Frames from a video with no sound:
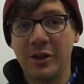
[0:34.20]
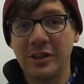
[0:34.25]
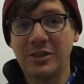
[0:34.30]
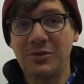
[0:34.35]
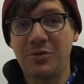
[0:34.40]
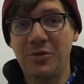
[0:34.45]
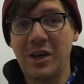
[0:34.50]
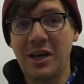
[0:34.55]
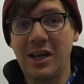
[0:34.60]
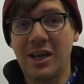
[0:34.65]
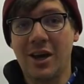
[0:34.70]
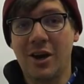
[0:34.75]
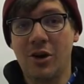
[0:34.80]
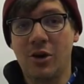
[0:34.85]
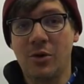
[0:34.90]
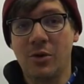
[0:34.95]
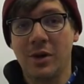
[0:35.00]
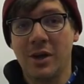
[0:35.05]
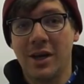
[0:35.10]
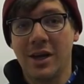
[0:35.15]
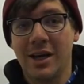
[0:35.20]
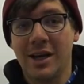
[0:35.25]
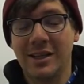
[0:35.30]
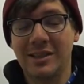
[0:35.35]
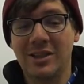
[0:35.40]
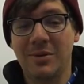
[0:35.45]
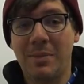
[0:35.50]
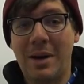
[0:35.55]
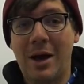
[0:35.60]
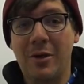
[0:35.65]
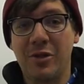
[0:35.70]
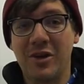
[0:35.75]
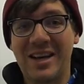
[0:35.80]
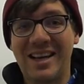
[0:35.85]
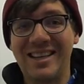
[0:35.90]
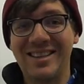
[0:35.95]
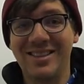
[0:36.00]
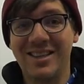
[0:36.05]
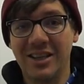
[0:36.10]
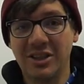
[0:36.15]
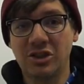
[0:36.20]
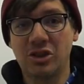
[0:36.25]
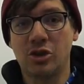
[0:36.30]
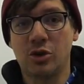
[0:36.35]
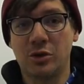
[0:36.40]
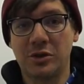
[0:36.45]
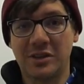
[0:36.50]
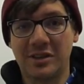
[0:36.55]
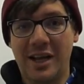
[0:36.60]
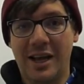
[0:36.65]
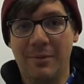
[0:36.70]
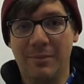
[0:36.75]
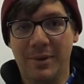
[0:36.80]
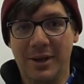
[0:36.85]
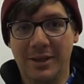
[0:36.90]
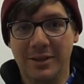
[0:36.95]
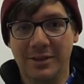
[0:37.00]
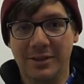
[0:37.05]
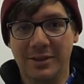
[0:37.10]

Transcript: This video is about the conditional statement.